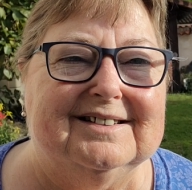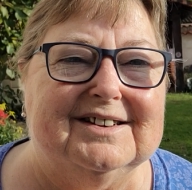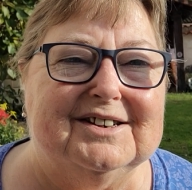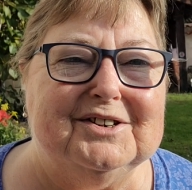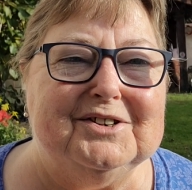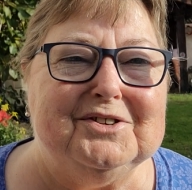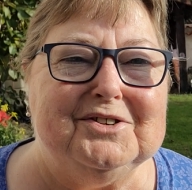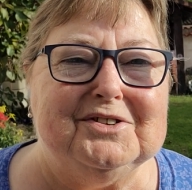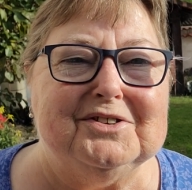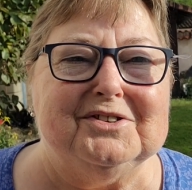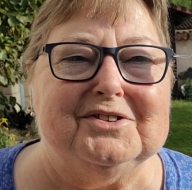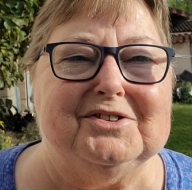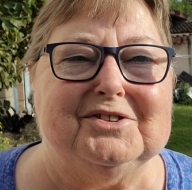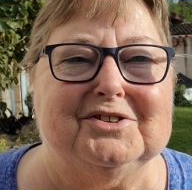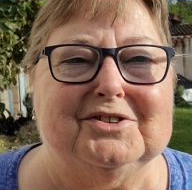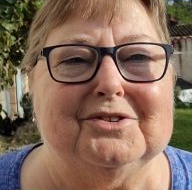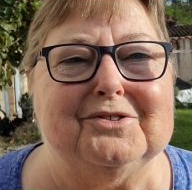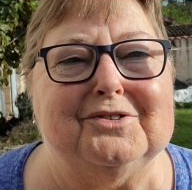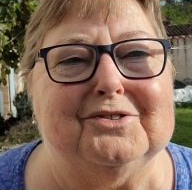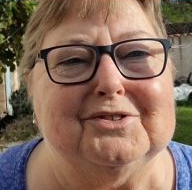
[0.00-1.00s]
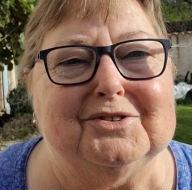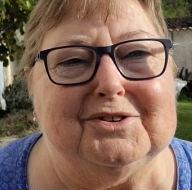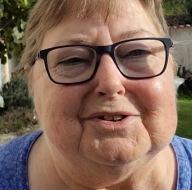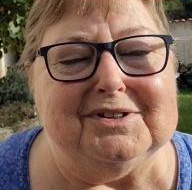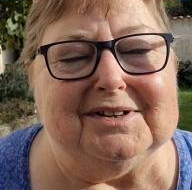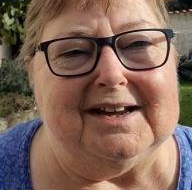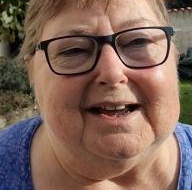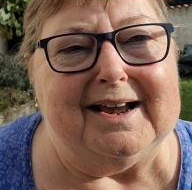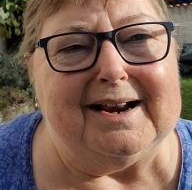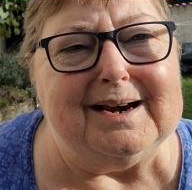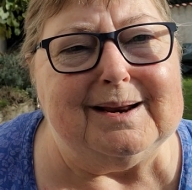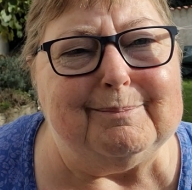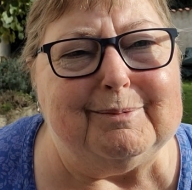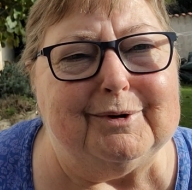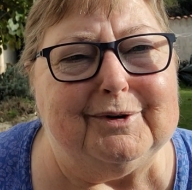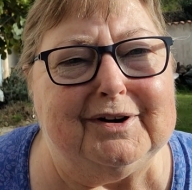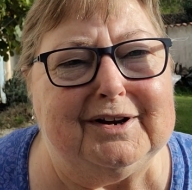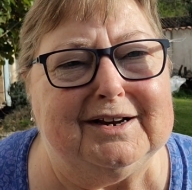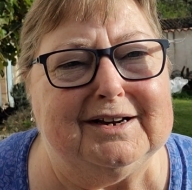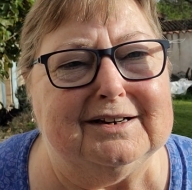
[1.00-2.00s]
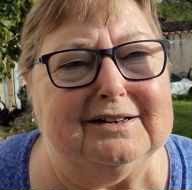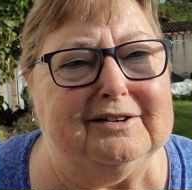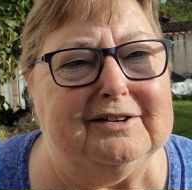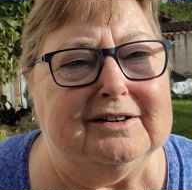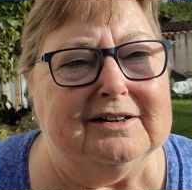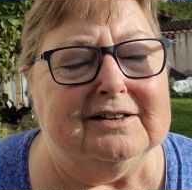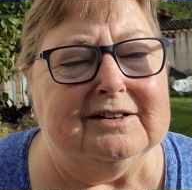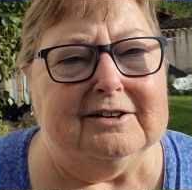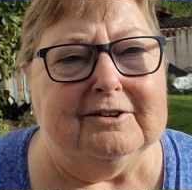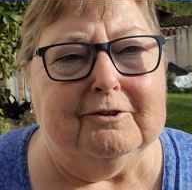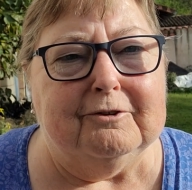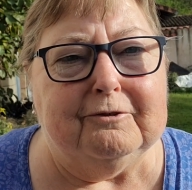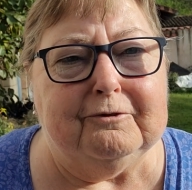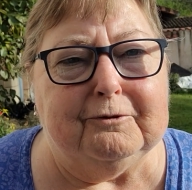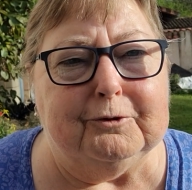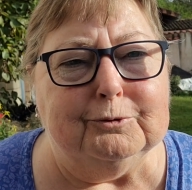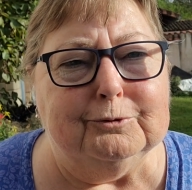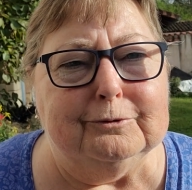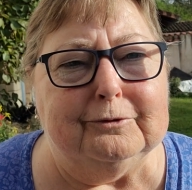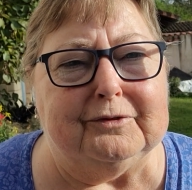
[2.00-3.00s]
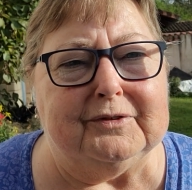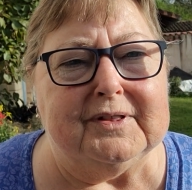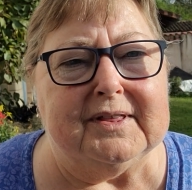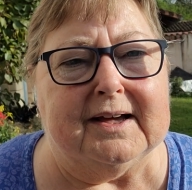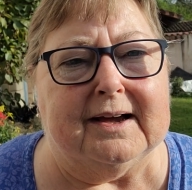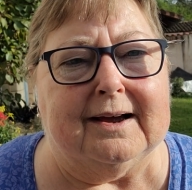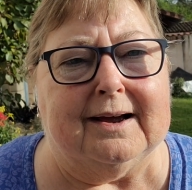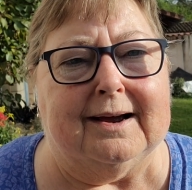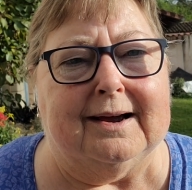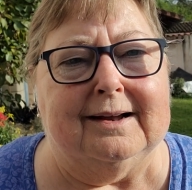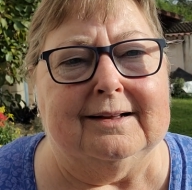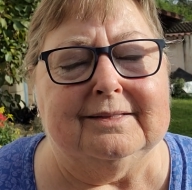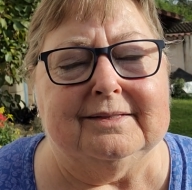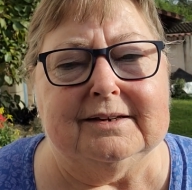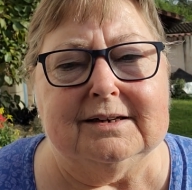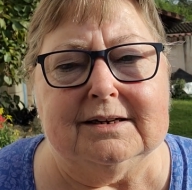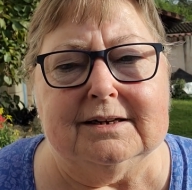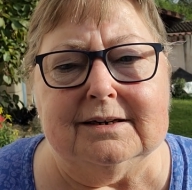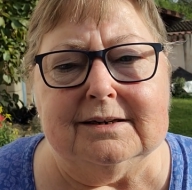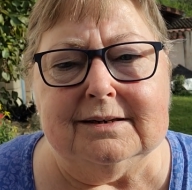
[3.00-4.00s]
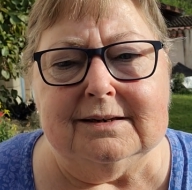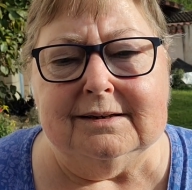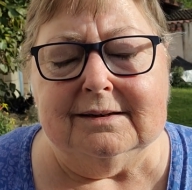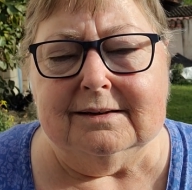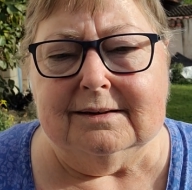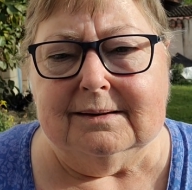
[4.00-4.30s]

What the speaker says: I'm just shocked that anybody can fall for that. That can